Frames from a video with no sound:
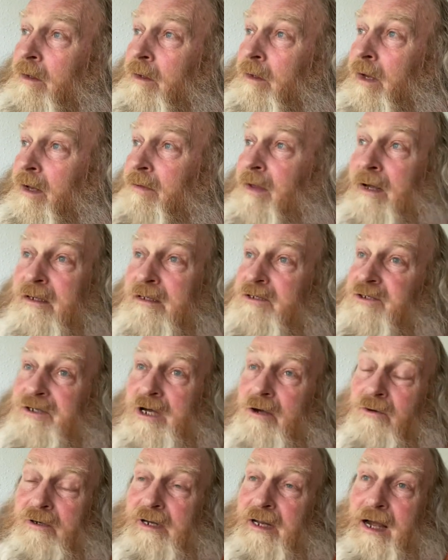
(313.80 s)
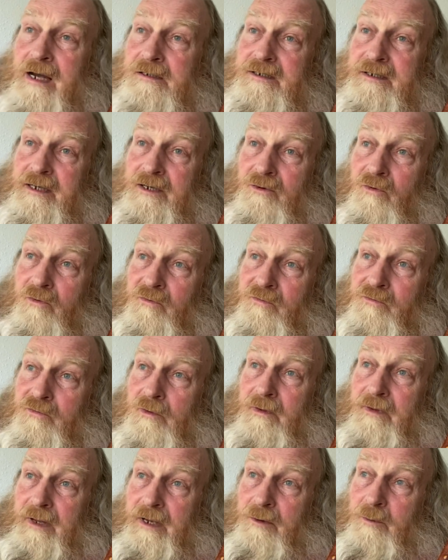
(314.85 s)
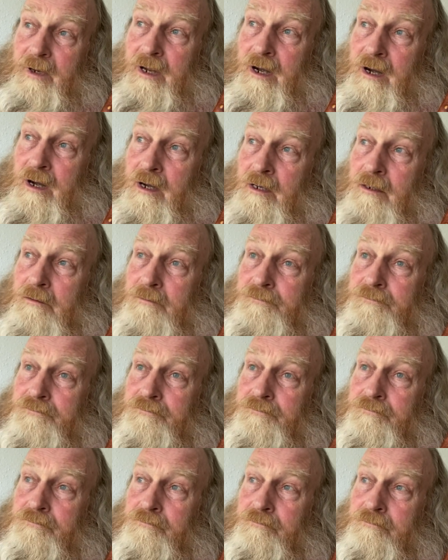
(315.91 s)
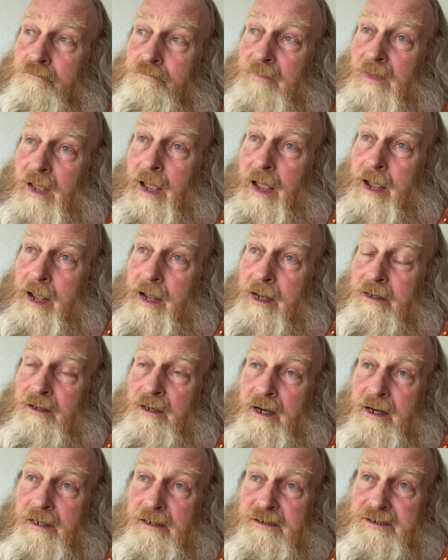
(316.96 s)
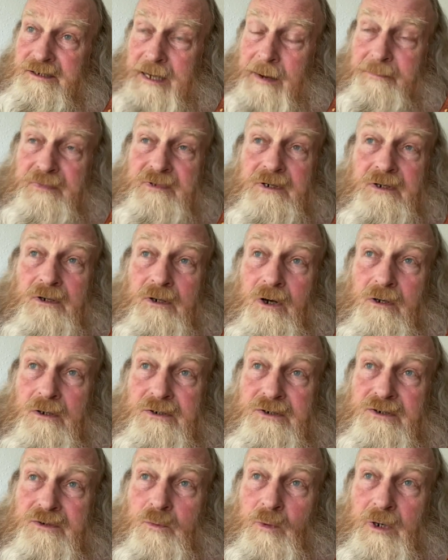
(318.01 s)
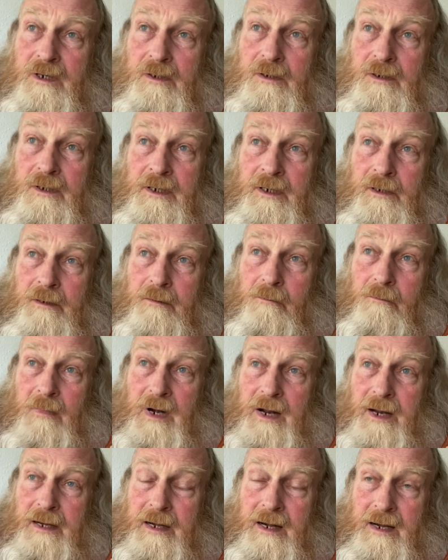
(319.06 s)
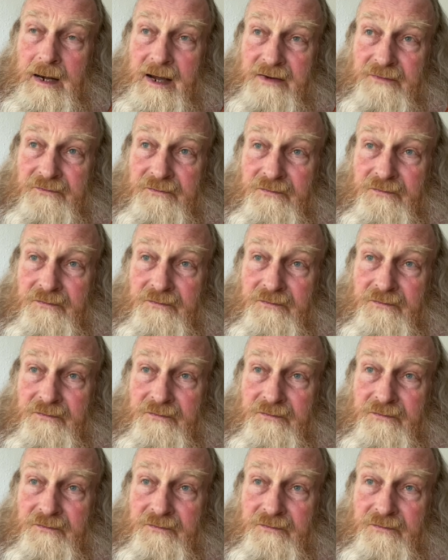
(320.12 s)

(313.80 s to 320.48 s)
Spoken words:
And that is totally, utterly awful, and there we are. And I accept God's will in my life.